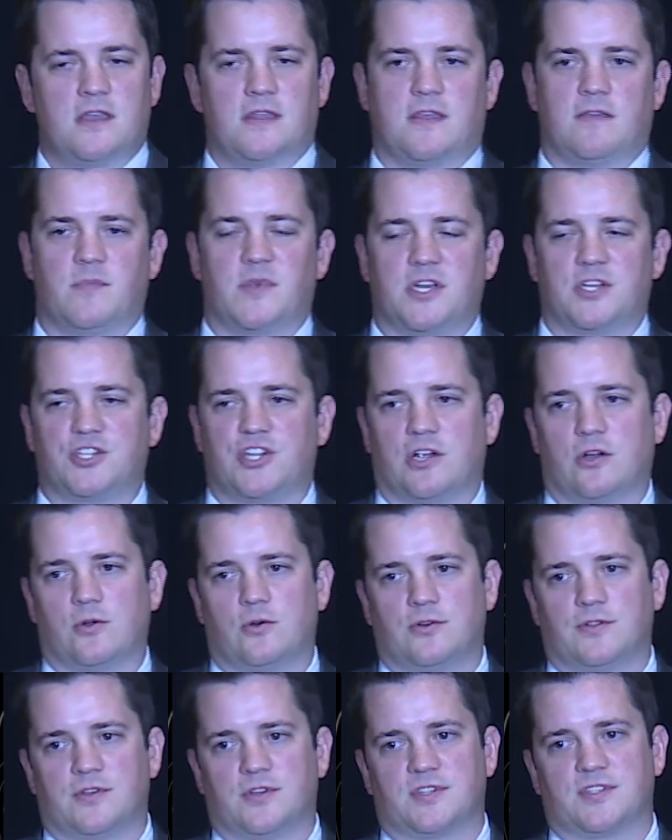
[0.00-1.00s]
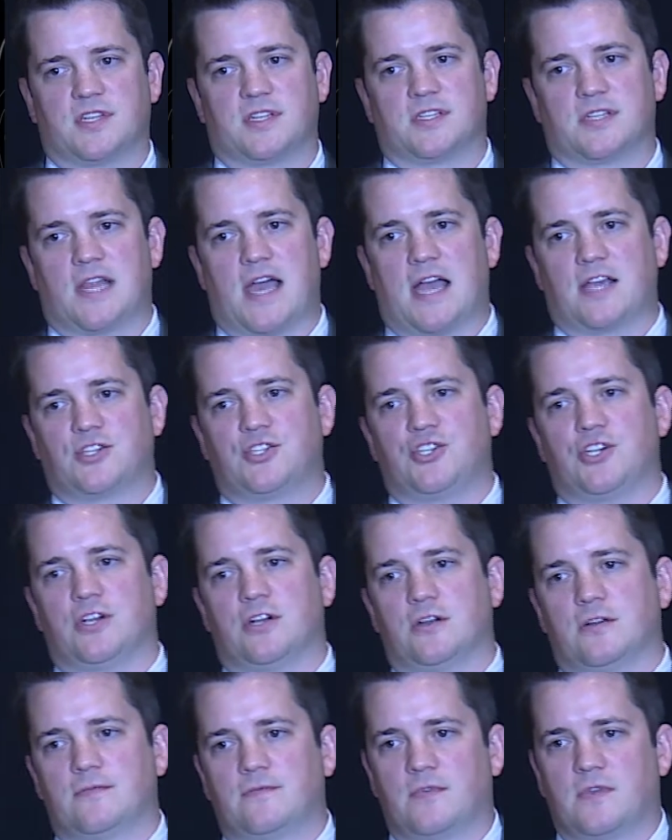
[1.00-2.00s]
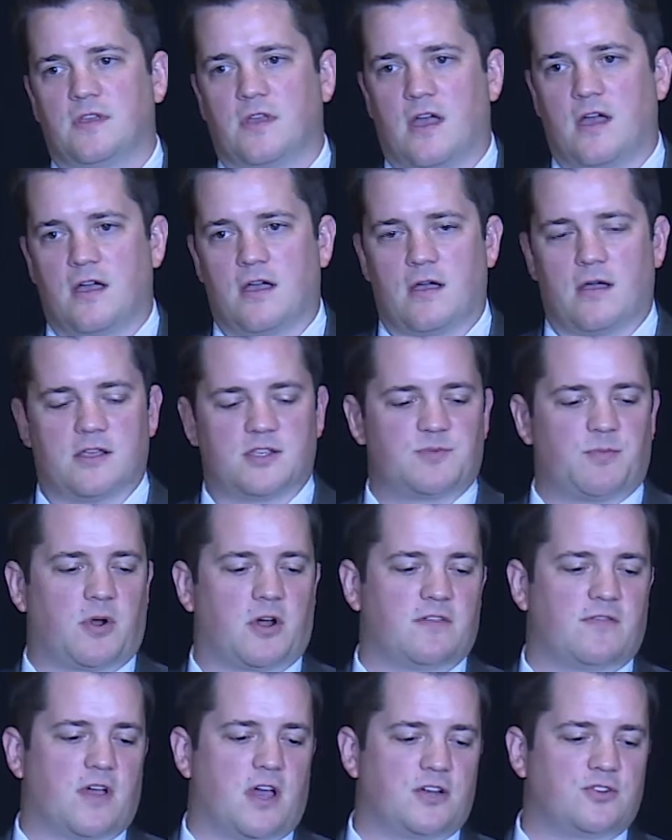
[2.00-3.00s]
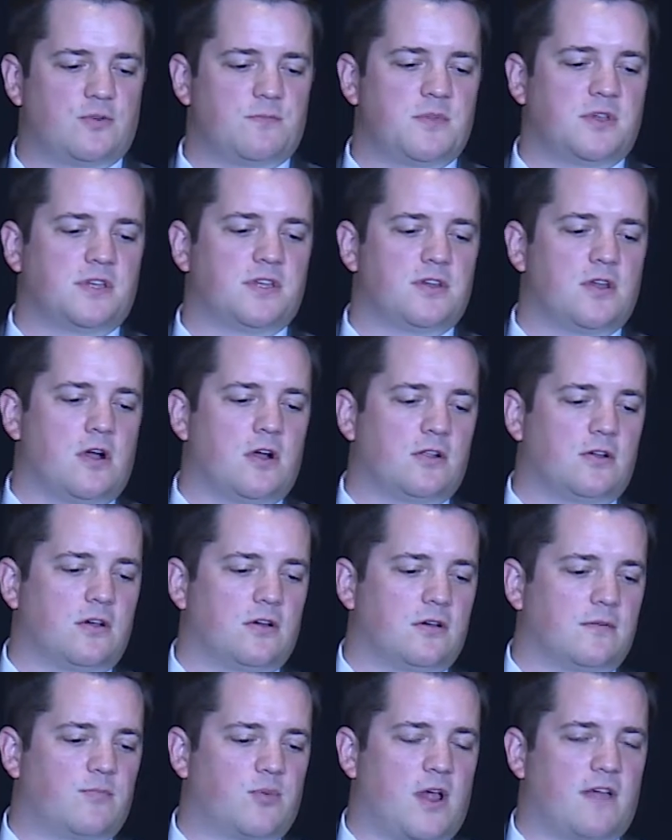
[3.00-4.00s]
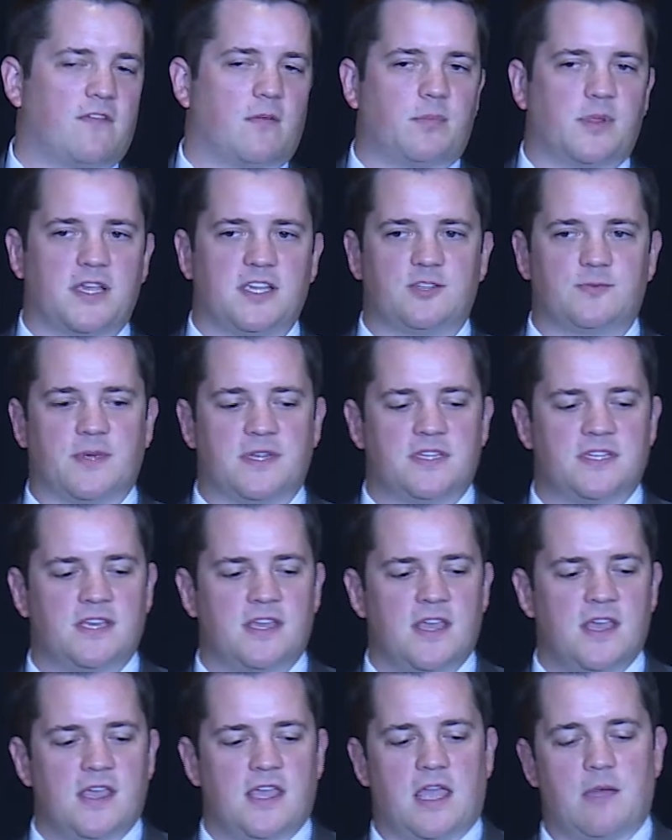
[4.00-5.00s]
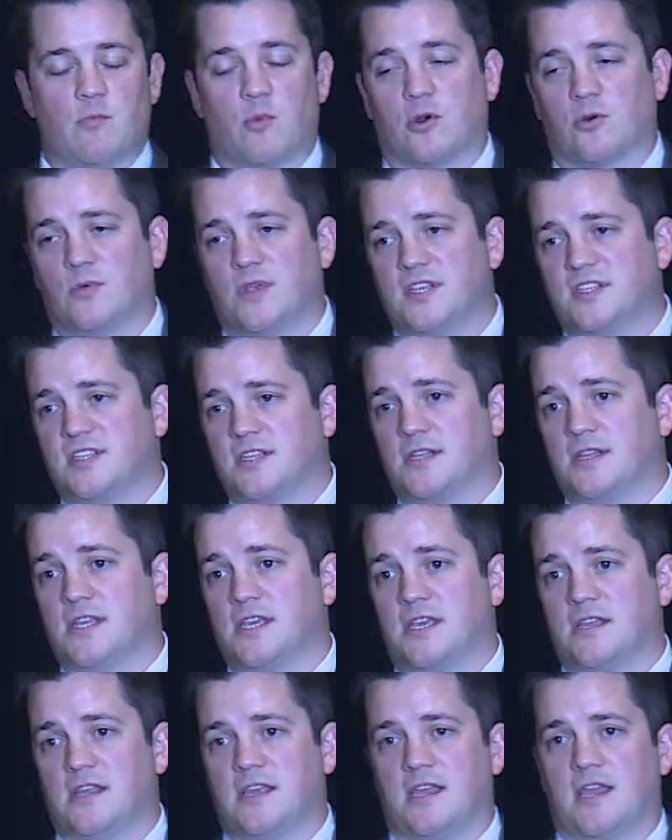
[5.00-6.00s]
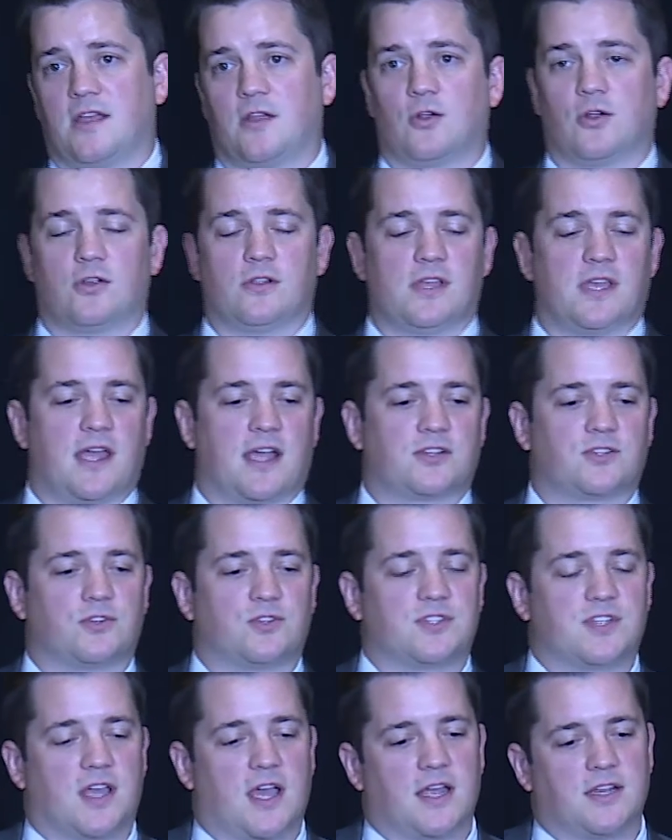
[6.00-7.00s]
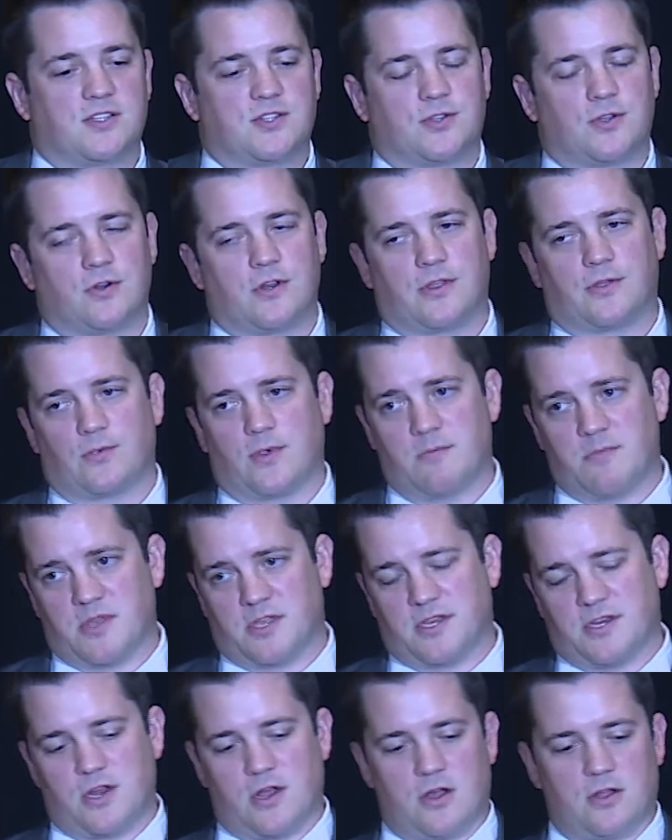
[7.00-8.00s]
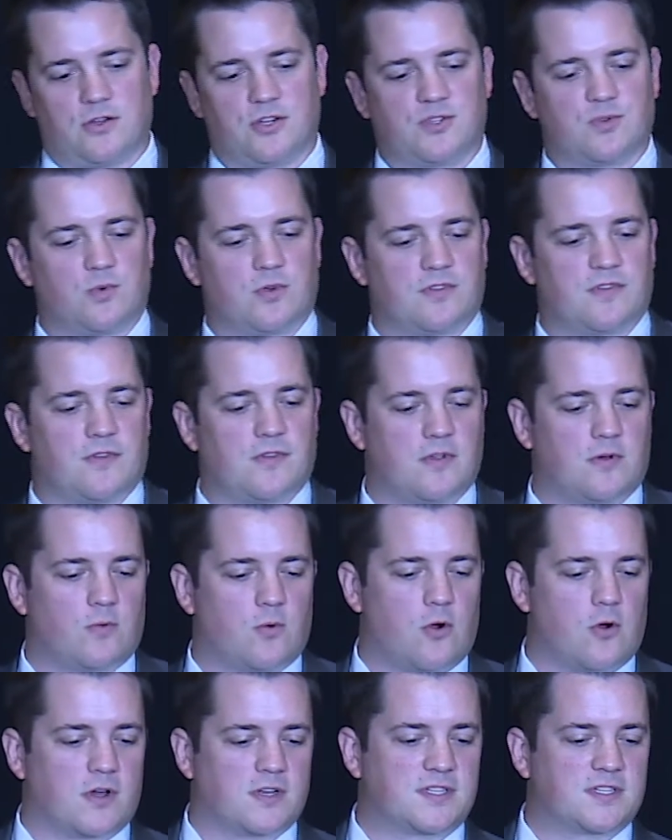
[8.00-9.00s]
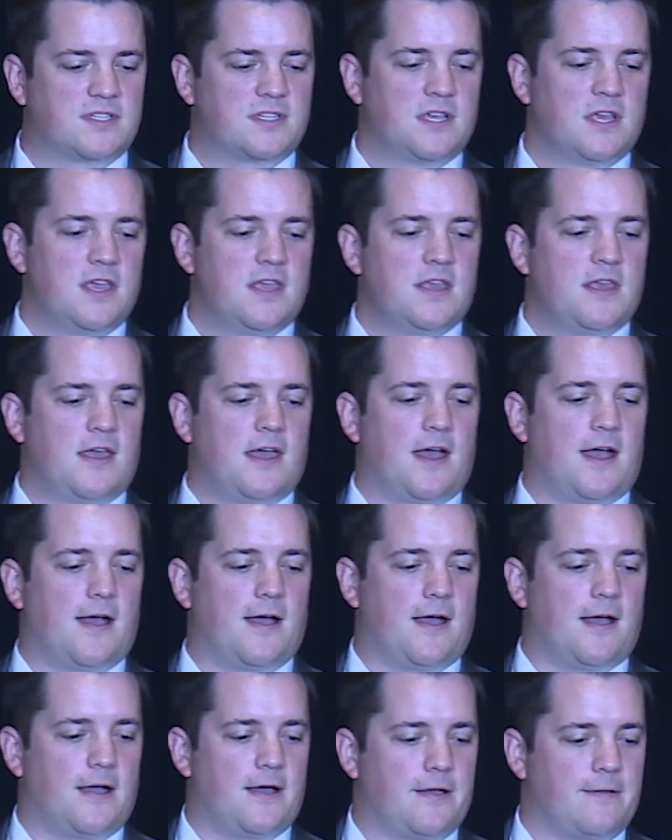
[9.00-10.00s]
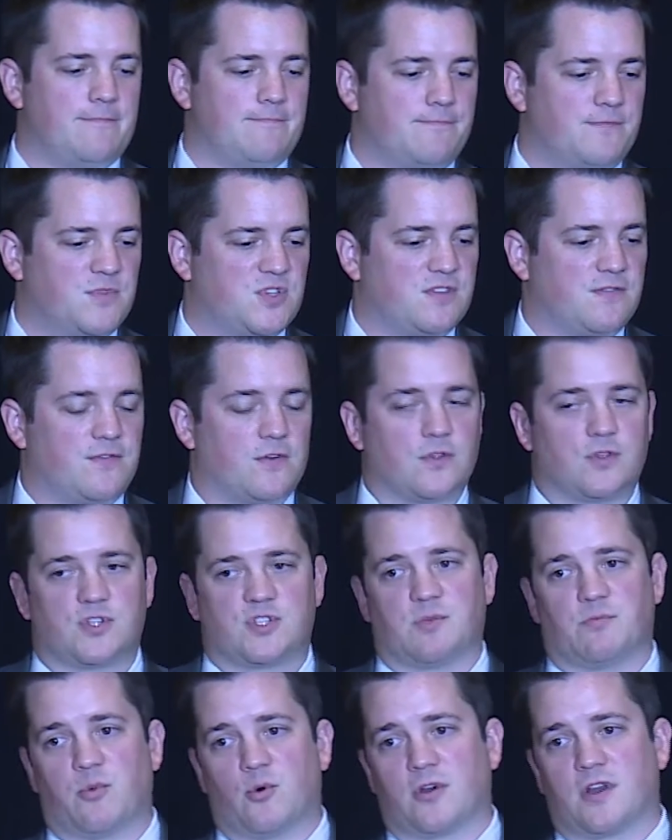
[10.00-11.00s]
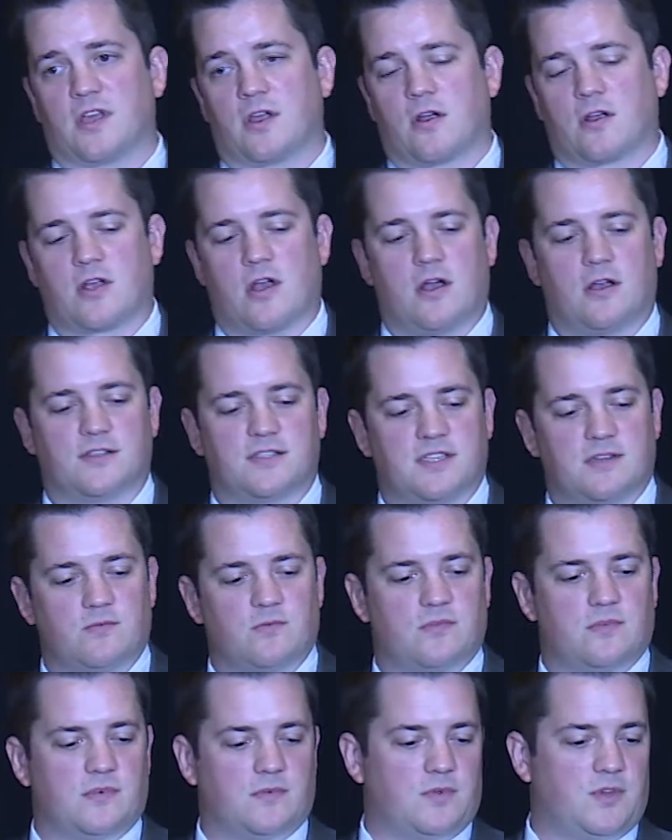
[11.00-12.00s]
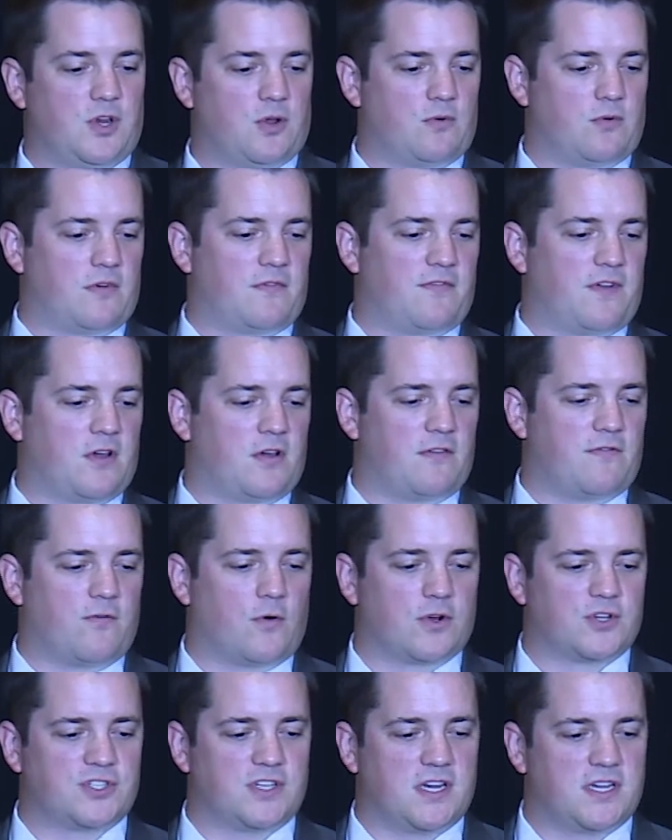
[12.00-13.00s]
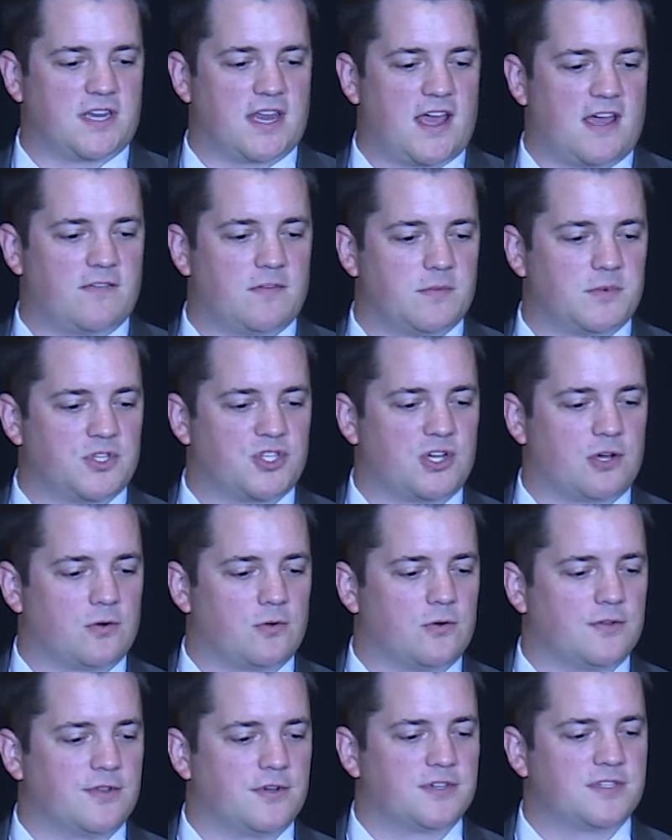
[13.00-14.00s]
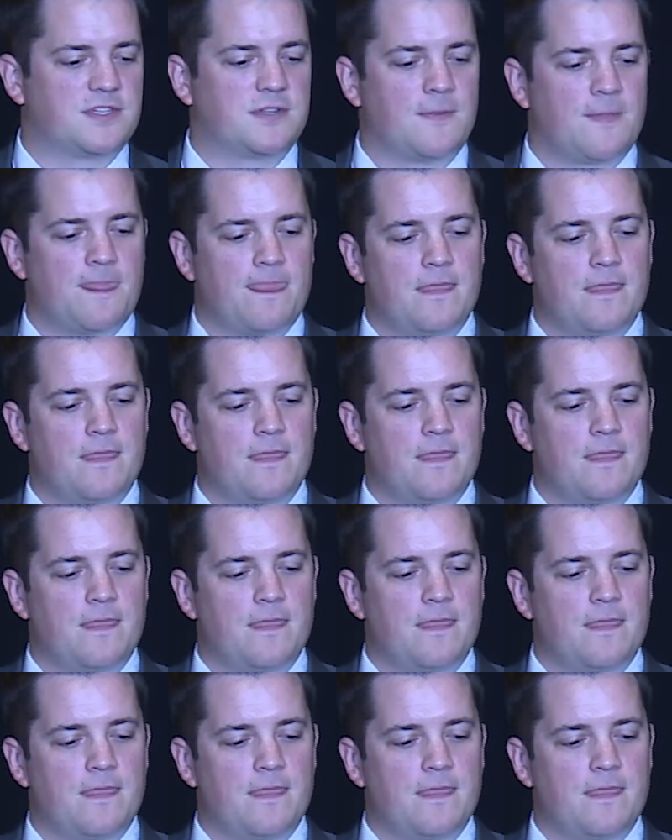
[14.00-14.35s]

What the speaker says: They've been a shareholder since last year as part of a $100 million private placement, and more recently they early exercised $33 million worth of their warrants to further supporting our cause, and we're very fortunate to have them as shareholders,